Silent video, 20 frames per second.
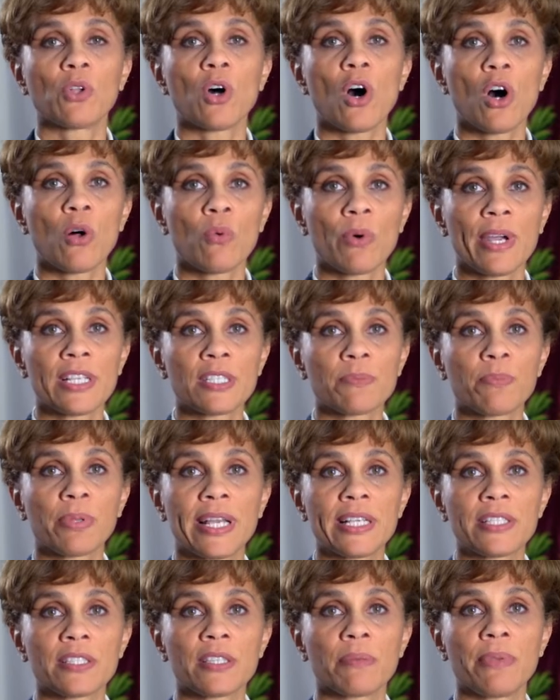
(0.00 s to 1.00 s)
I will always
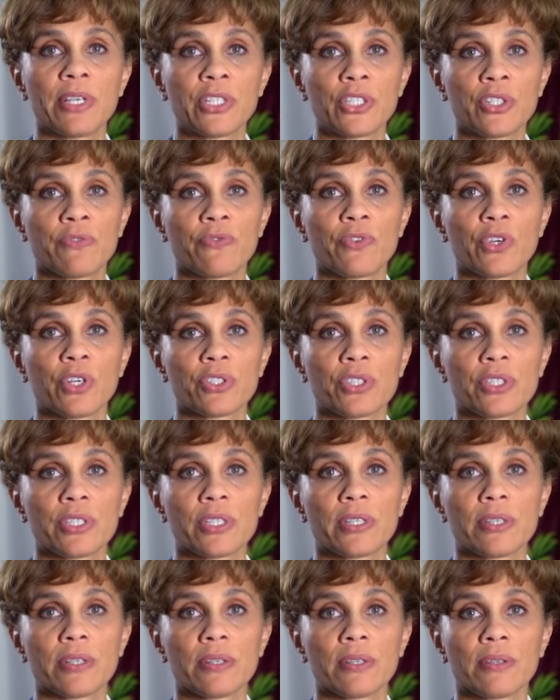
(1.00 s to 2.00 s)
place the mission
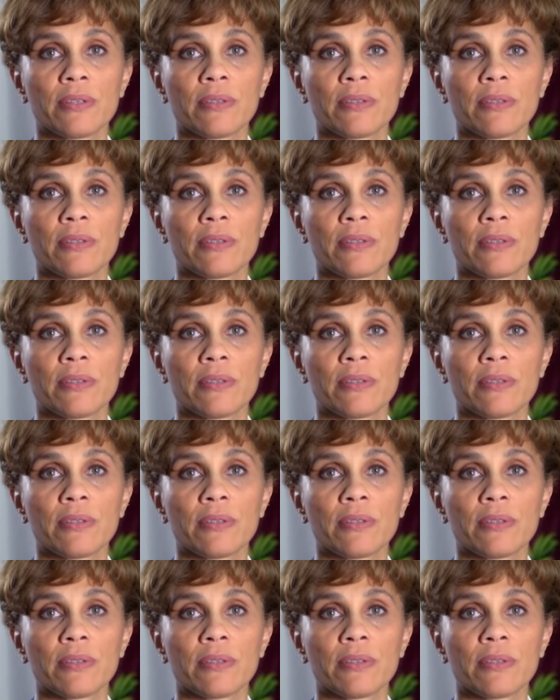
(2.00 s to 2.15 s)
first.